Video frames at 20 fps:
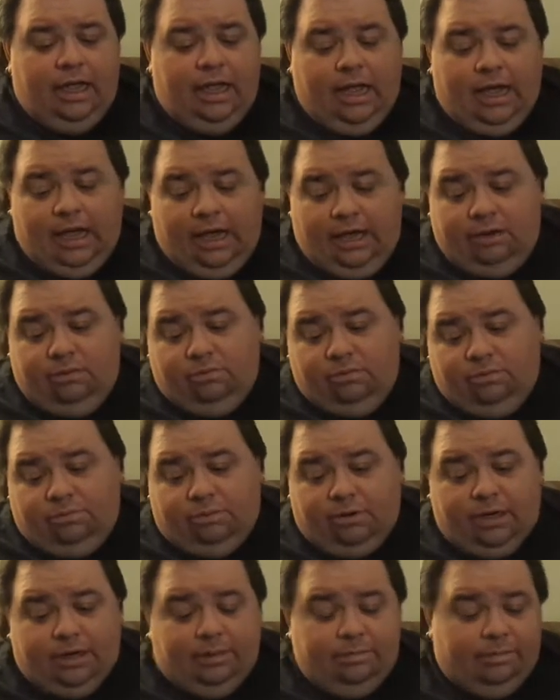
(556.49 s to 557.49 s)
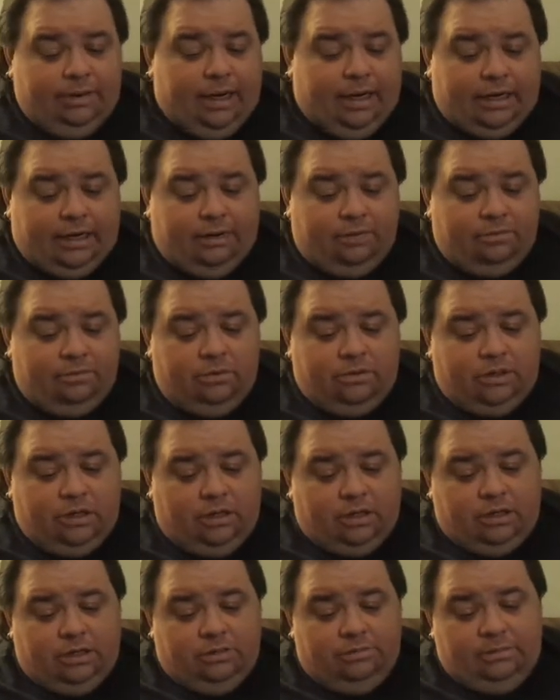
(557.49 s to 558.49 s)
and we'll bring them back and we'll
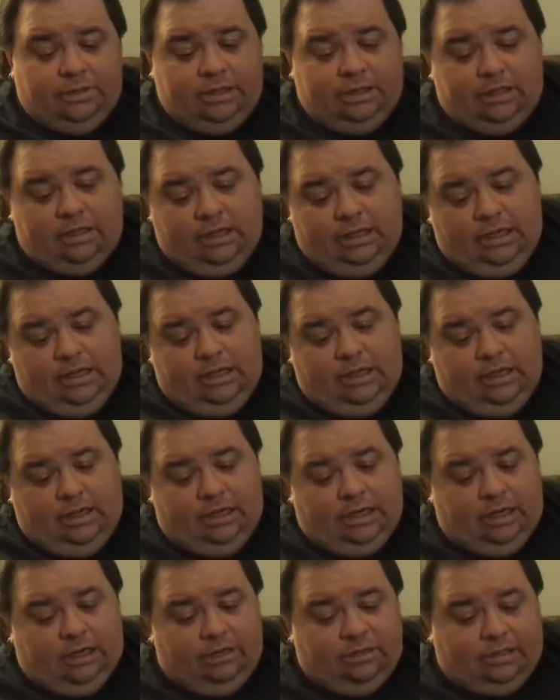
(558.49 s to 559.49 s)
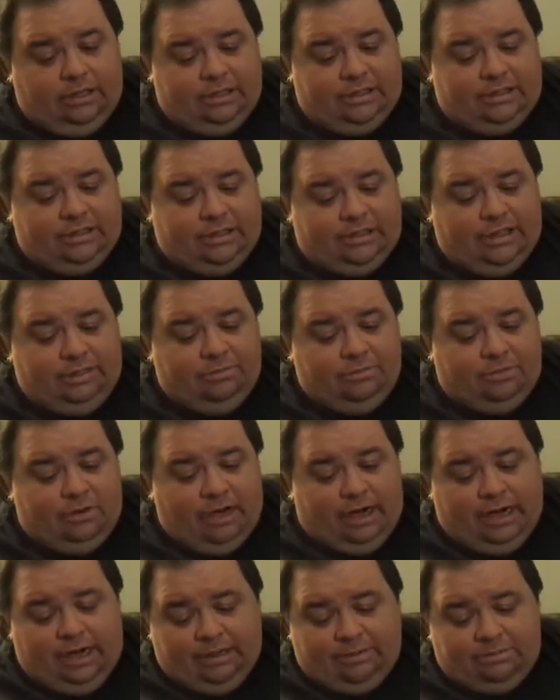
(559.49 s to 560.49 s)
cook them. And, you know, like steamed
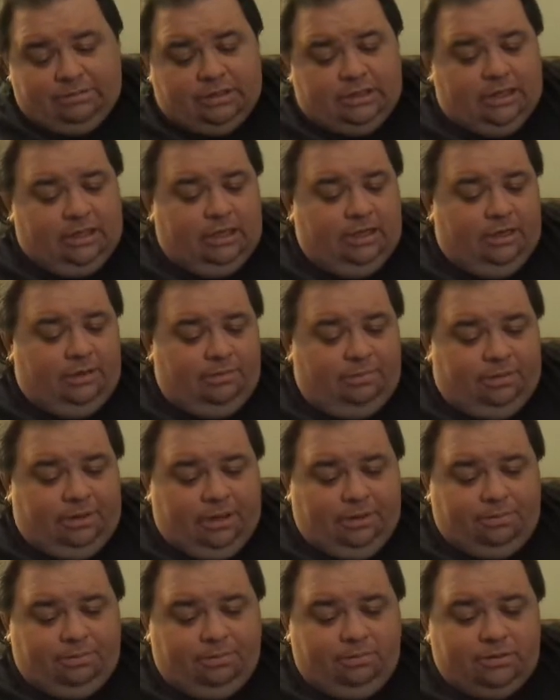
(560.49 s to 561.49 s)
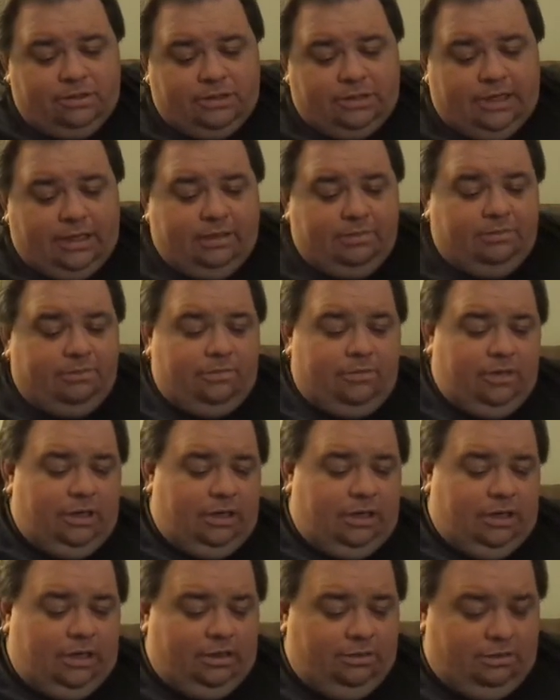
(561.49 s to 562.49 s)
crabs. People steam,
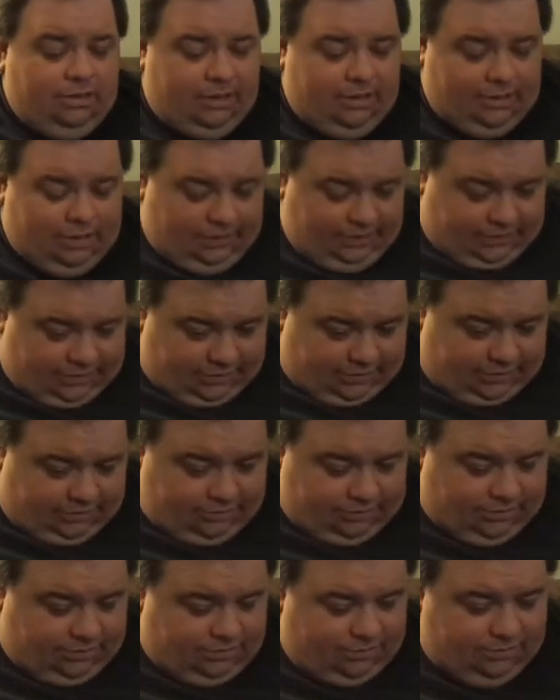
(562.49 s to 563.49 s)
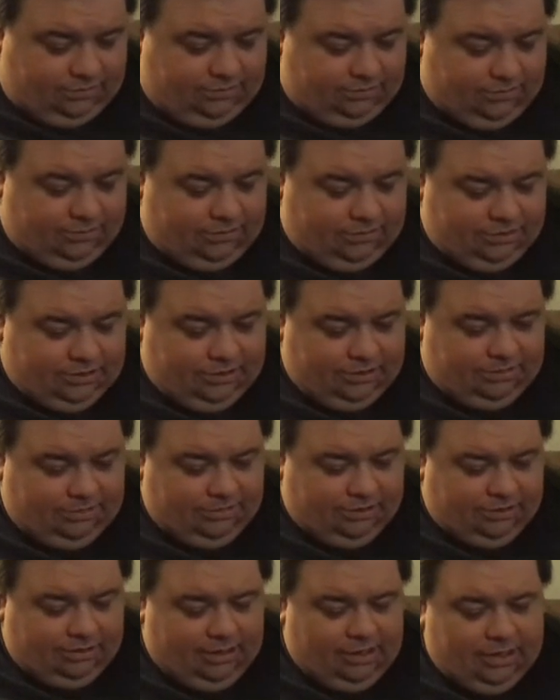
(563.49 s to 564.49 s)
you know, they think they know what they're doing when they're
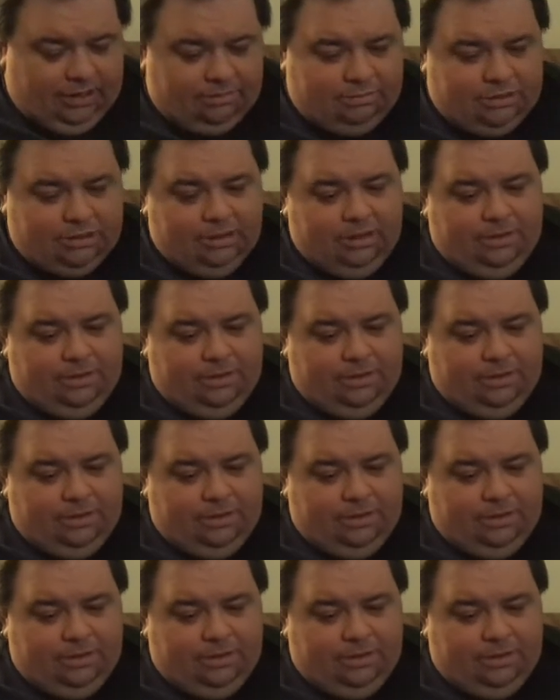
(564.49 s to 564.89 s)
steaming crabs.